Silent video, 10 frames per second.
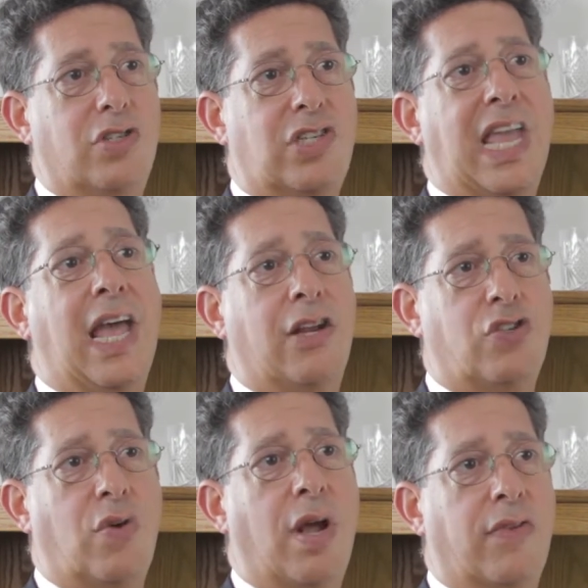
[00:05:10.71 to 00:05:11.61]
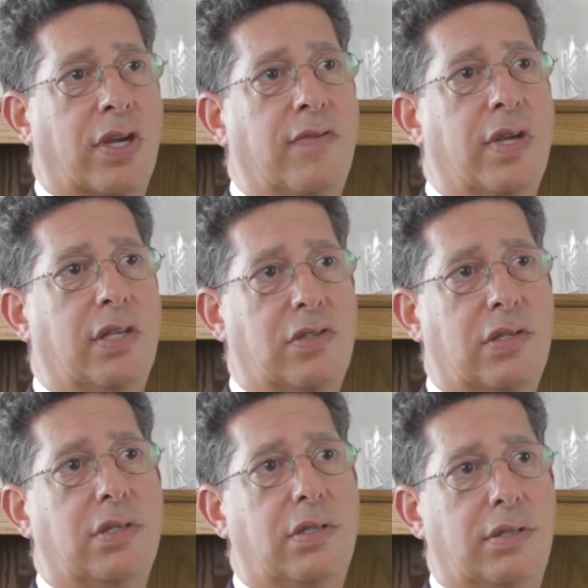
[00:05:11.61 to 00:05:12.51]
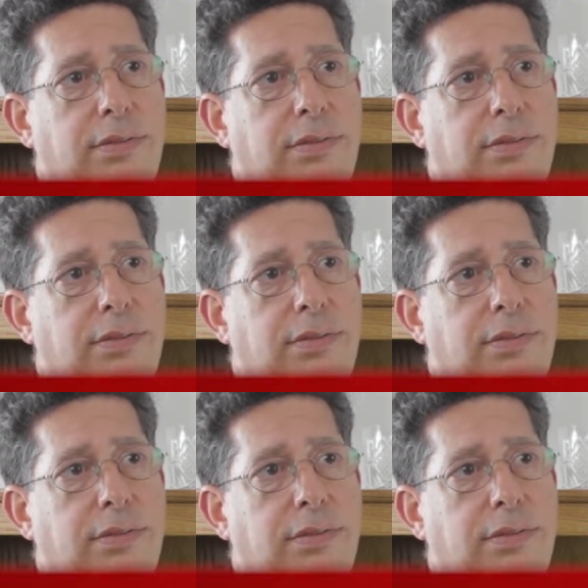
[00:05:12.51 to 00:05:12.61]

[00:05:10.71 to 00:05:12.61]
these catastrophic events.